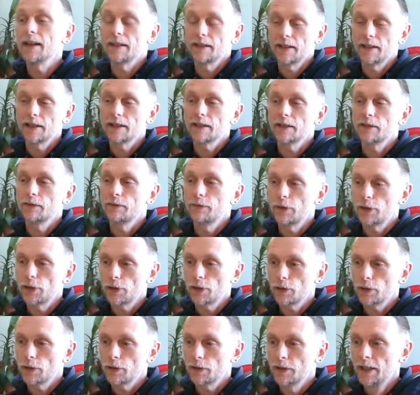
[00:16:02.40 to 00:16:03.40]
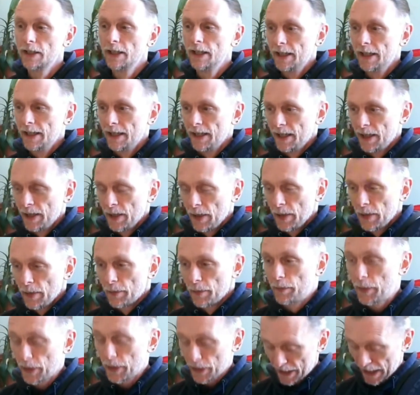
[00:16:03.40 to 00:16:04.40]
that's for sure.
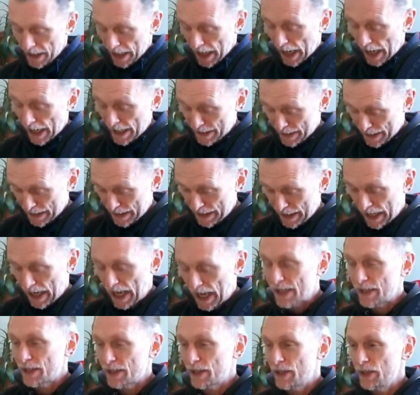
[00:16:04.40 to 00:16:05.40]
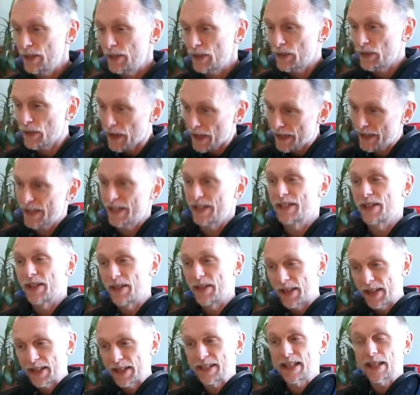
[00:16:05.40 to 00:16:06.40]
But to actually answer your question, so
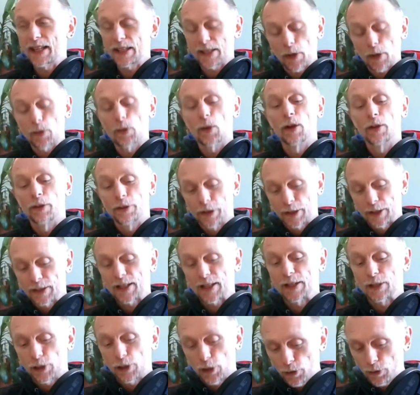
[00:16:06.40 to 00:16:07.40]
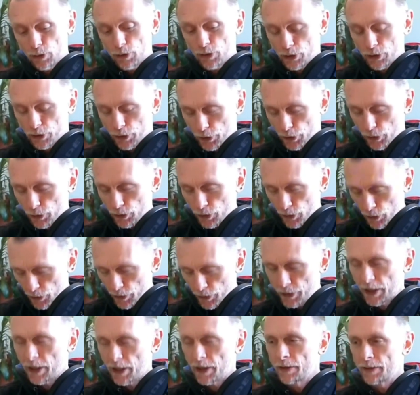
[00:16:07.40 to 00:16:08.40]
there's that one thing is like choose
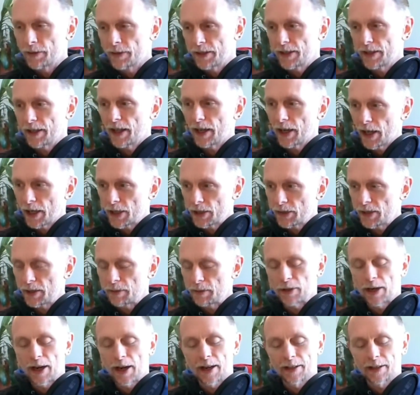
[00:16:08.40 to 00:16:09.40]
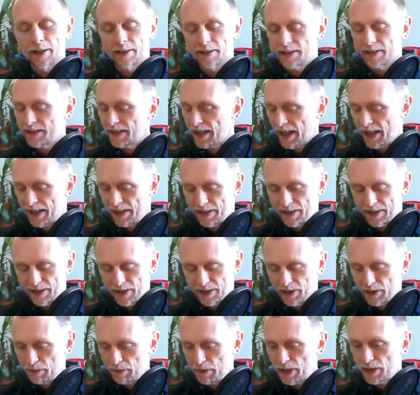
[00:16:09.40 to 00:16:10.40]
audio that aligns with your brand and
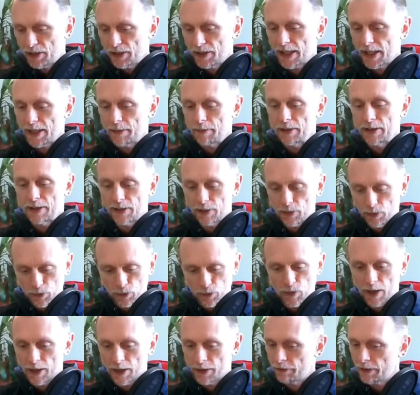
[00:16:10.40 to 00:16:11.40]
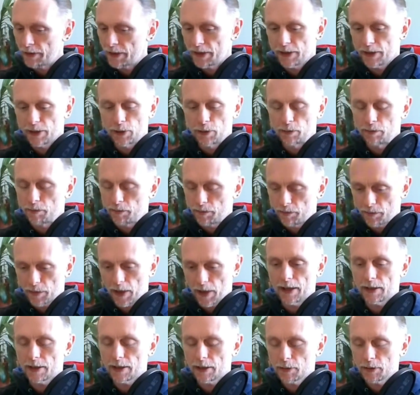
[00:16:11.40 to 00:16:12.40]
your mission statements, whether you're
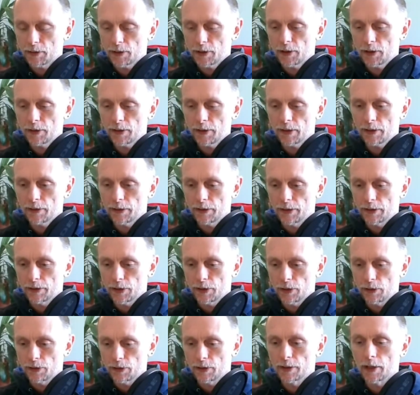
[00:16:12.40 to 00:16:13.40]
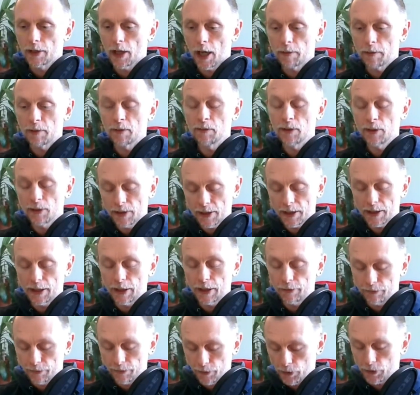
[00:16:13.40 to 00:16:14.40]
paying someone to do it or you're choosing library music and
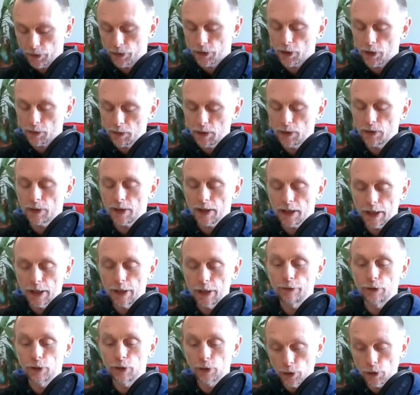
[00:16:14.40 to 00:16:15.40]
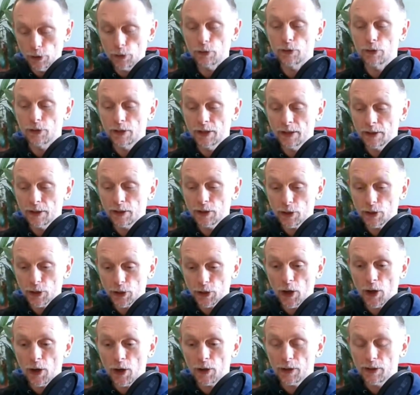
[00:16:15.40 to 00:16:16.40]
if or stock music. And if you're using
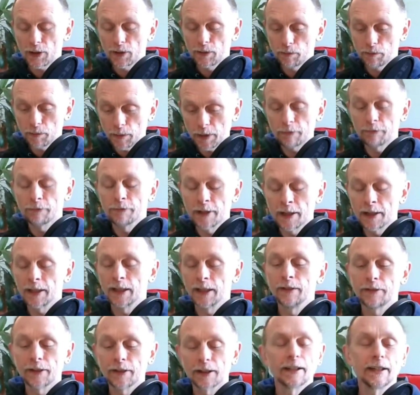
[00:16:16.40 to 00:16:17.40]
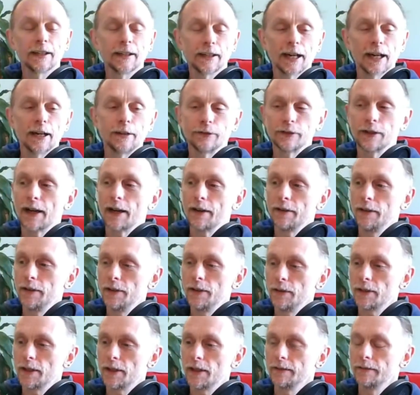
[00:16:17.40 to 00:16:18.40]
stock, be really fucking careful how you
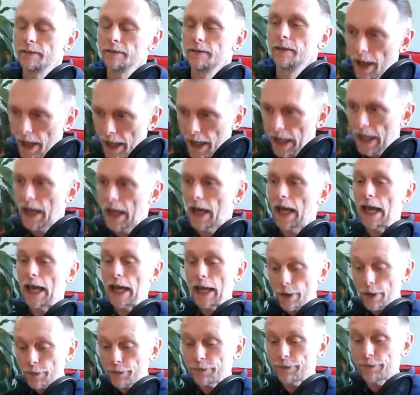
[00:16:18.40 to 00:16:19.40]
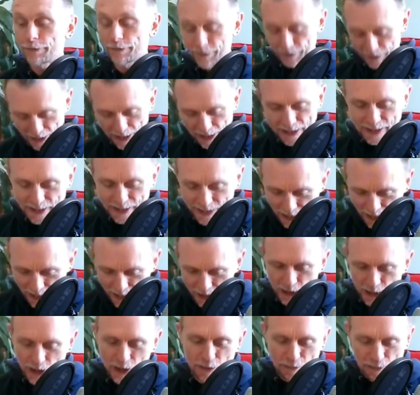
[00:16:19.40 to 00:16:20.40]
use it. If let's say
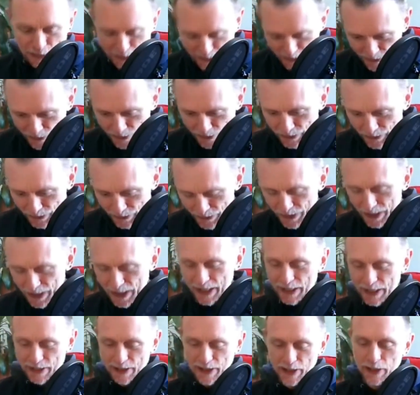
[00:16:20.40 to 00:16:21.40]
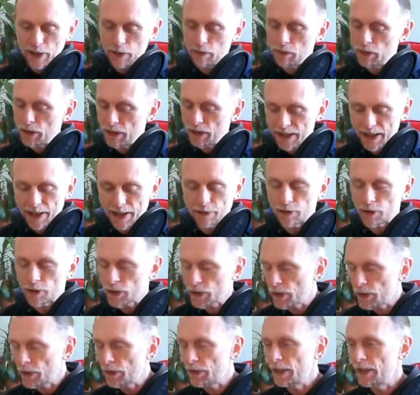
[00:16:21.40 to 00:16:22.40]
going back to your thing is like you're putting together a
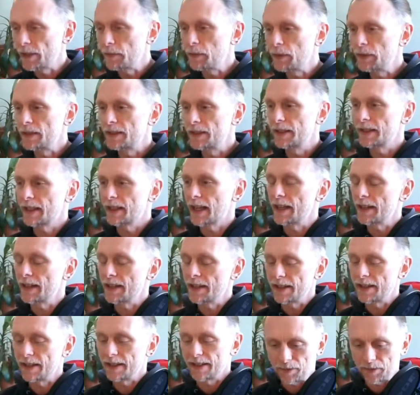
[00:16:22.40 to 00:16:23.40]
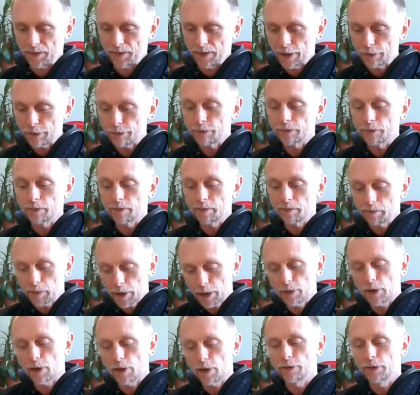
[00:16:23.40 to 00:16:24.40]
story and you're putting together different
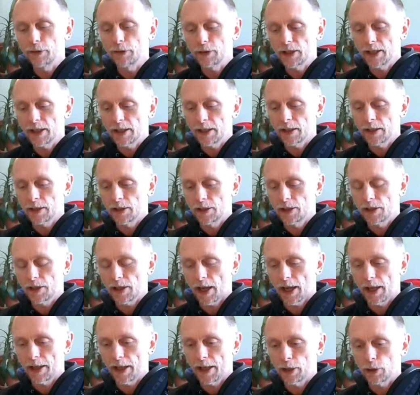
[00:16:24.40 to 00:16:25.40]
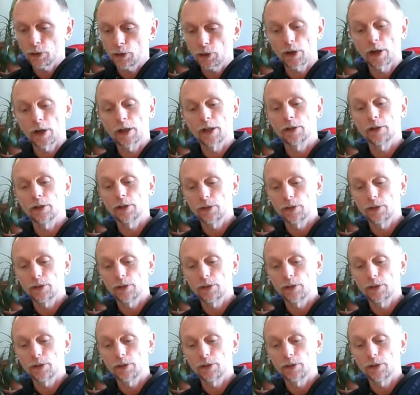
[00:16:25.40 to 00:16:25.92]
B-roll footage and then you're trying to